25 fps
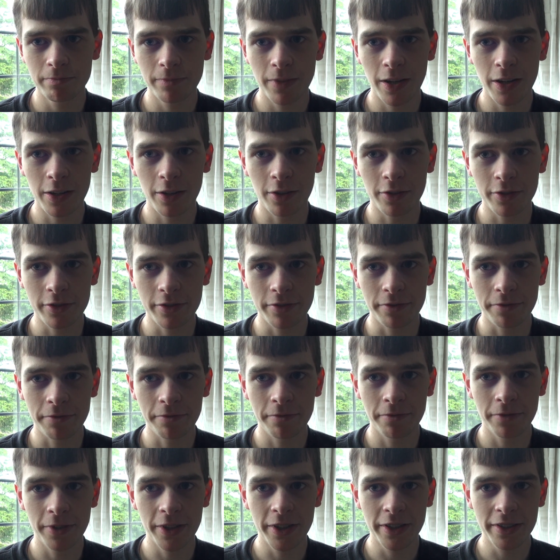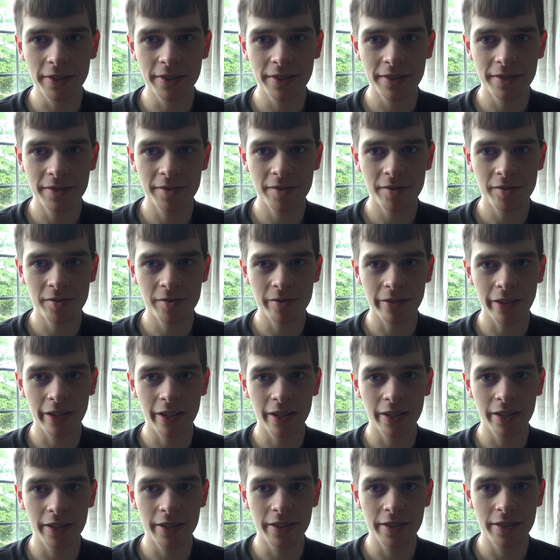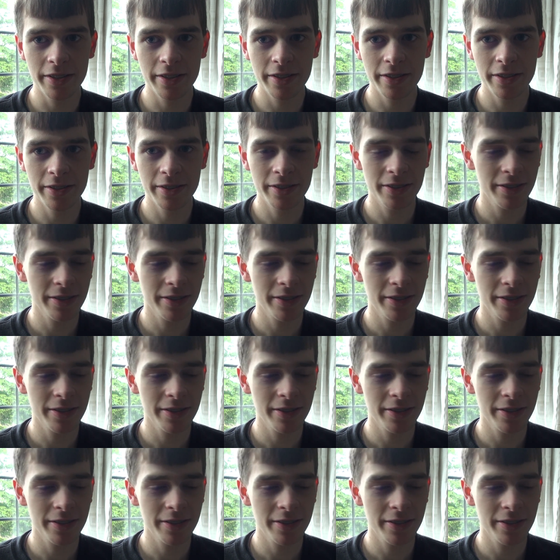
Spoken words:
a lot of things, like